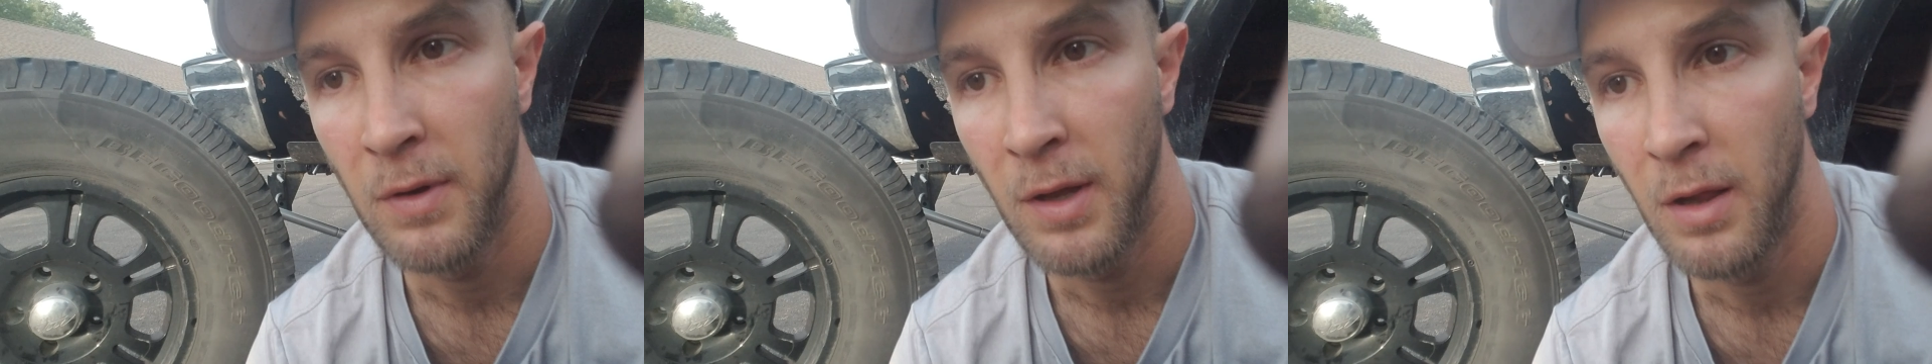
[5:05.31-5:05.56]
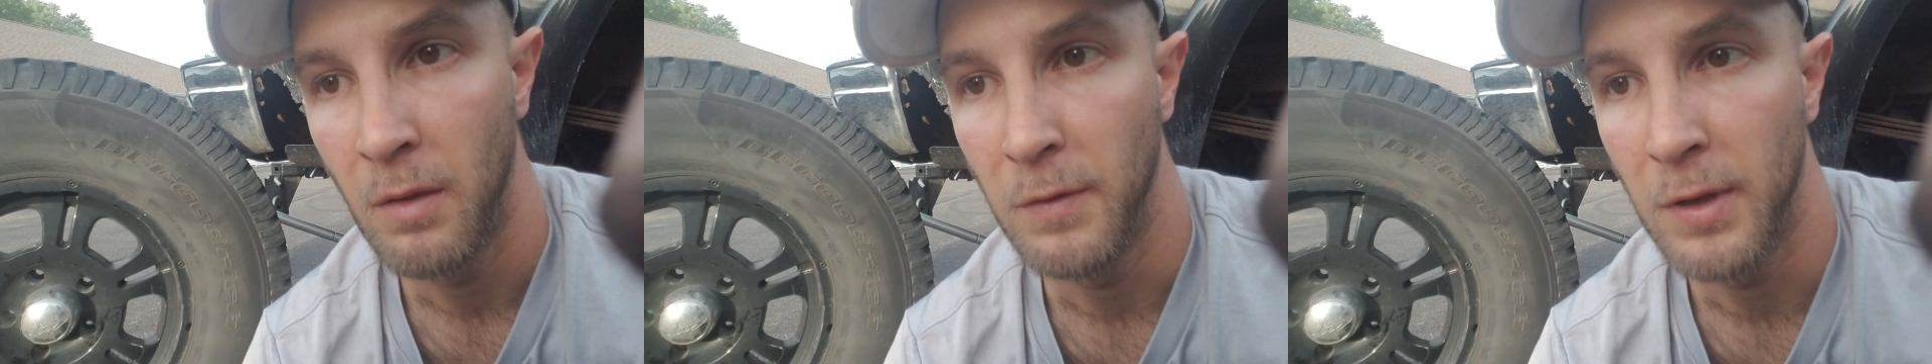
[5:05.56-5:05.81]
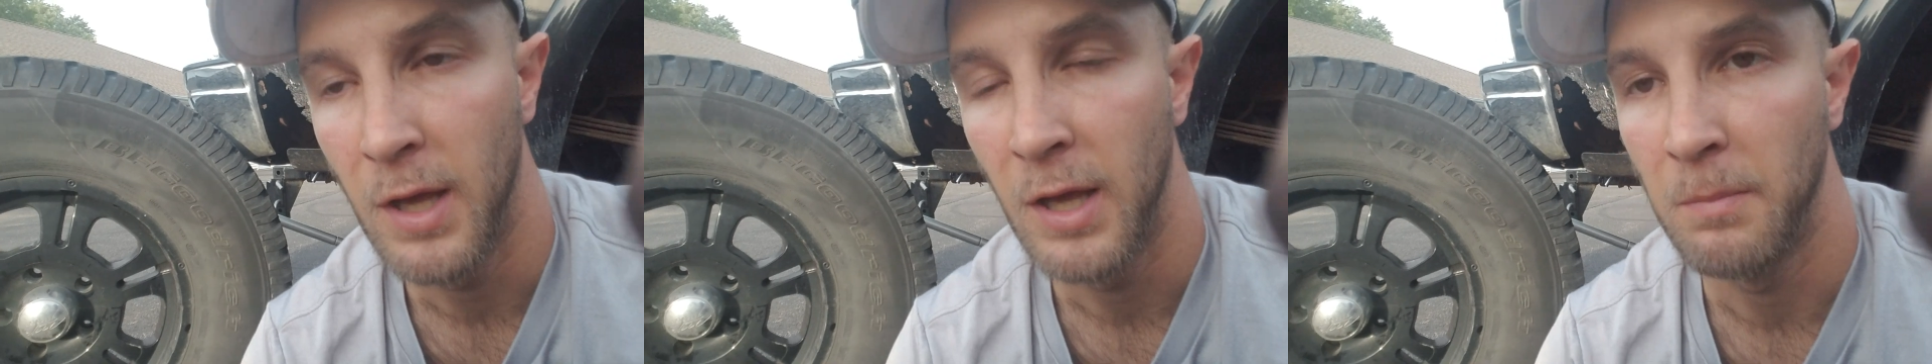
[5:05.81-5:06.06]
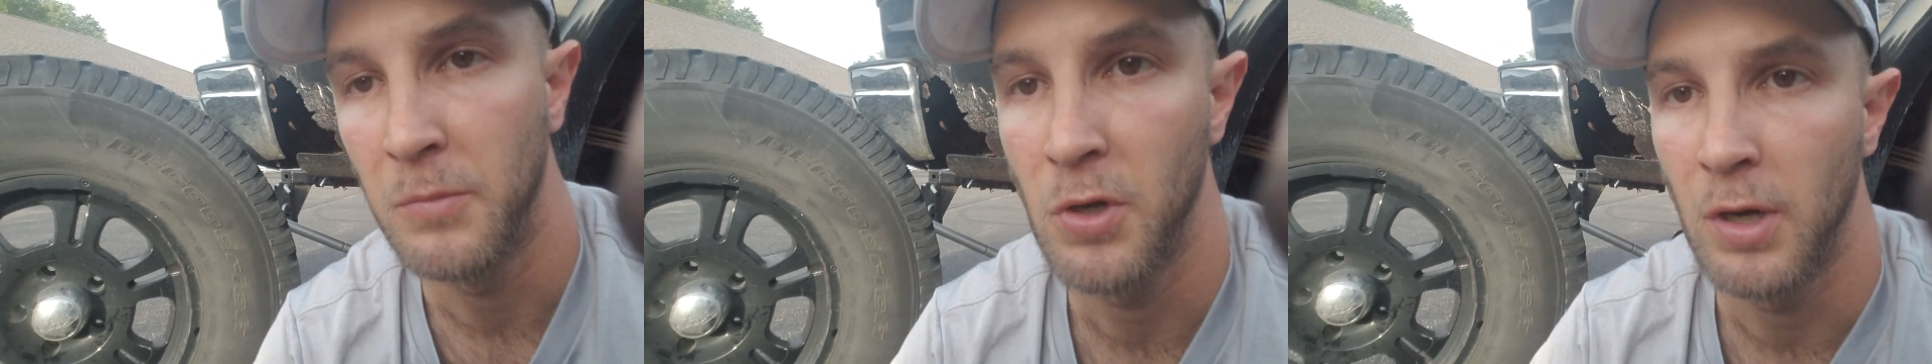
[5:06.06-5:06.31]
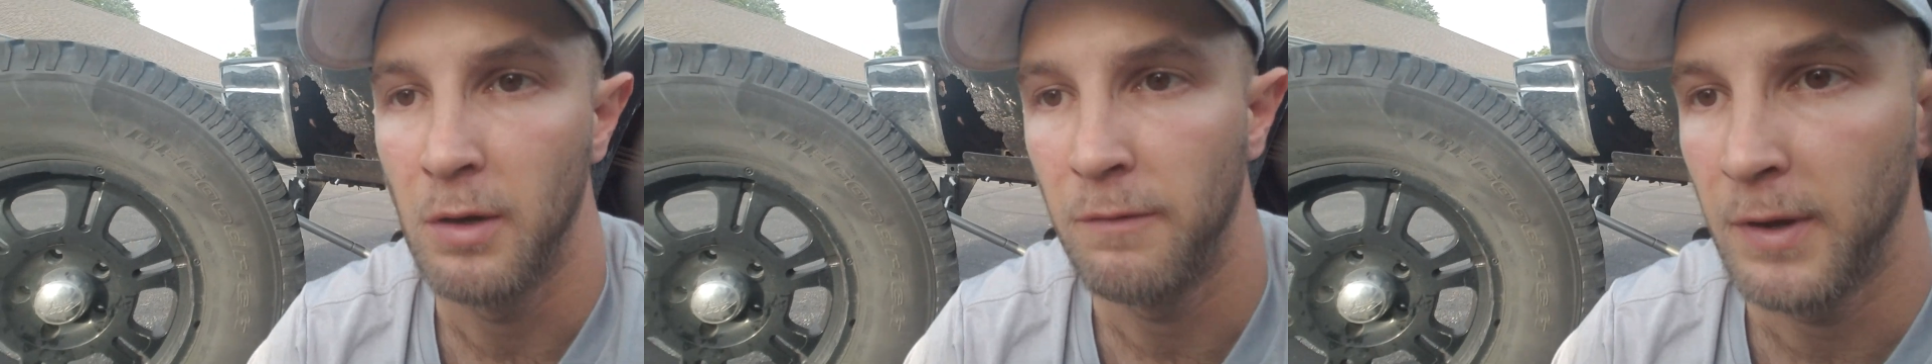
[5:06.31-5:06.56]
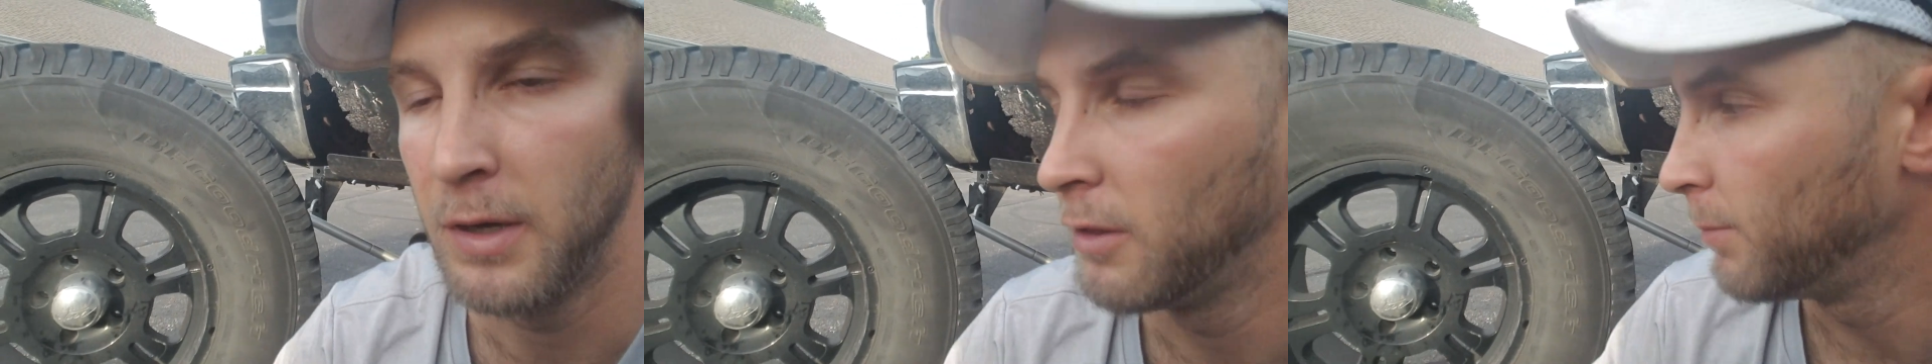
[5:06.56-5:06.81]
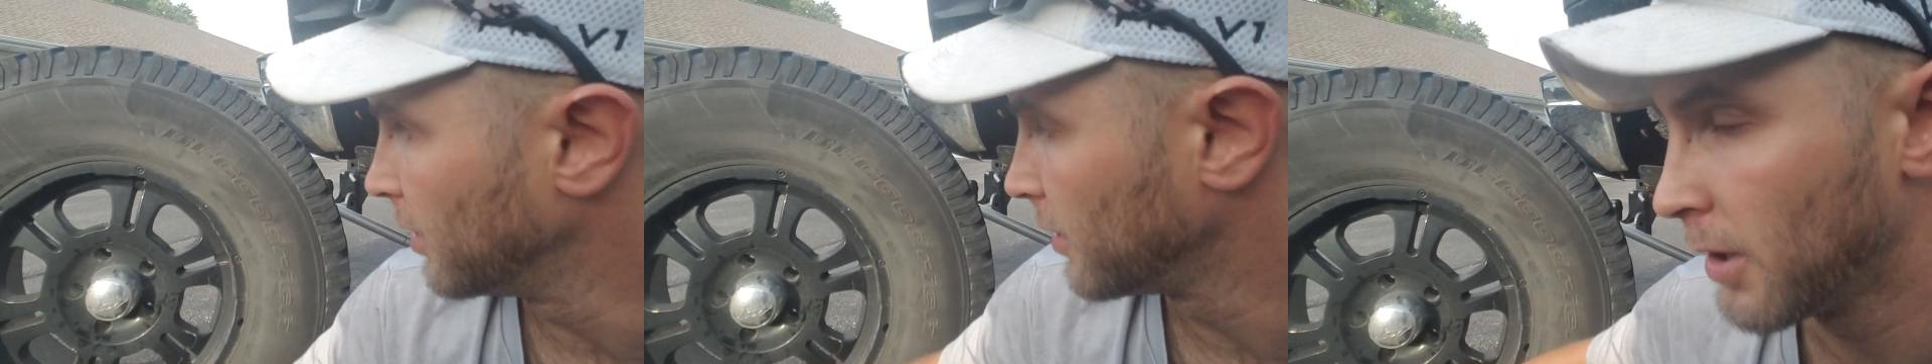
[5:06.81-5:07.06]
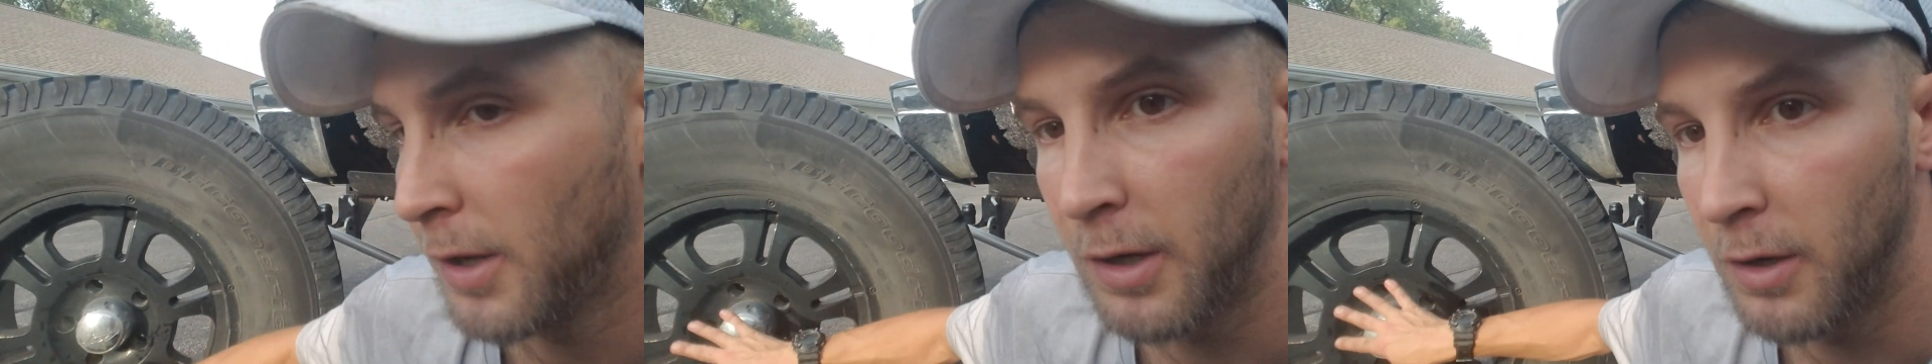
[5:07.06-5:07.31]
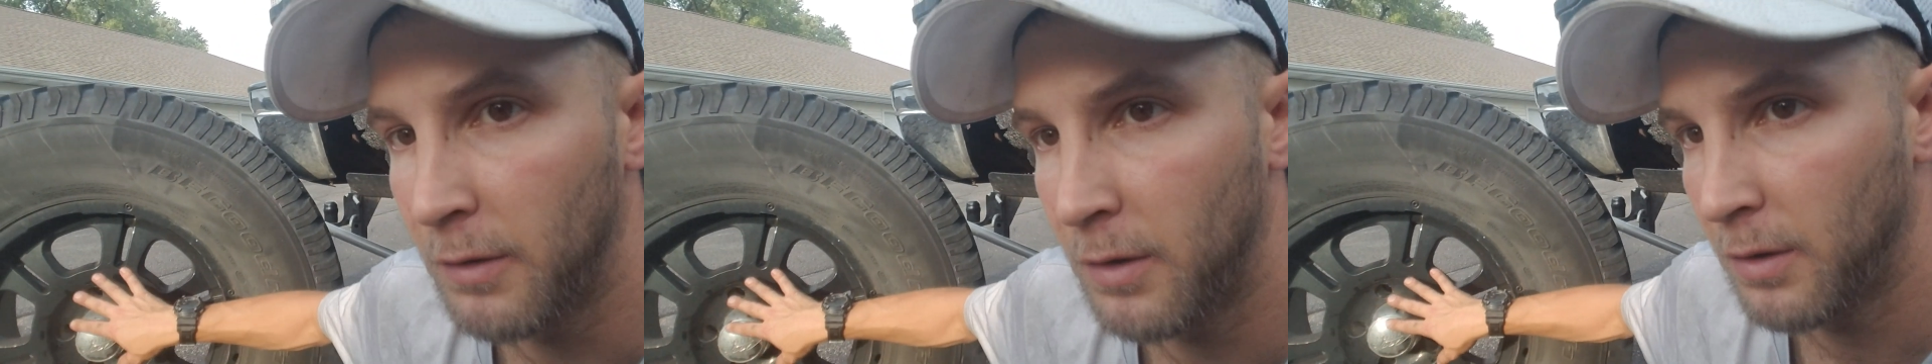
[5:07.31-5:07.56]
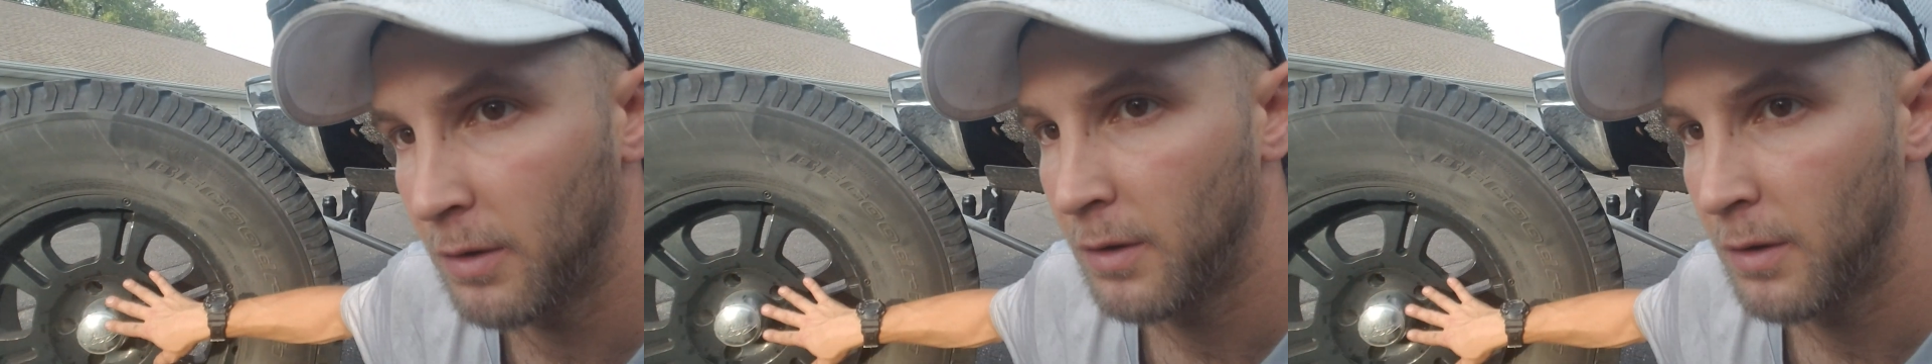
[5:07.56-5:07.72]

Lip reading: a hell of a time trying to find a spare tire